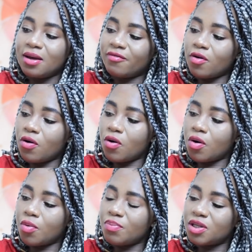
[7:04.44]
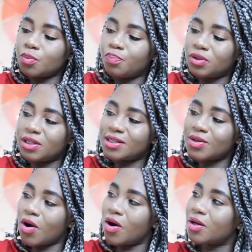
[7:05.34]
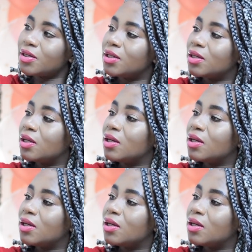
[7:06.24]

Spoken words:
for me to put this on.